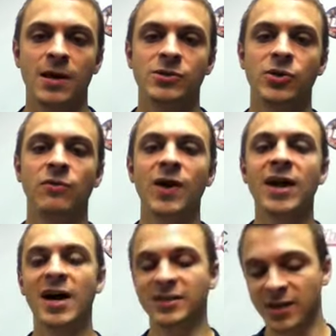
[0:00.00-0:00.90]
So you've got
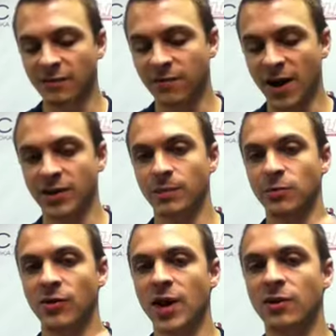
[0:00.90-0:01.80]
to identify them,
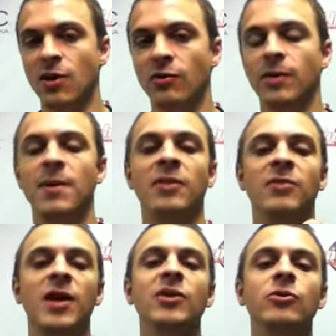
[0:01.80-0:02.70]
you've got to know them, and
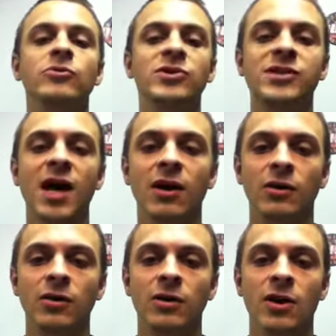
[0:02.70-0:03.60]
then you
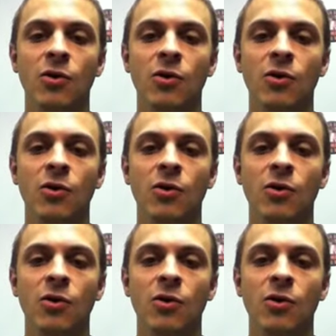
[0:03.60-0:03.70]
sell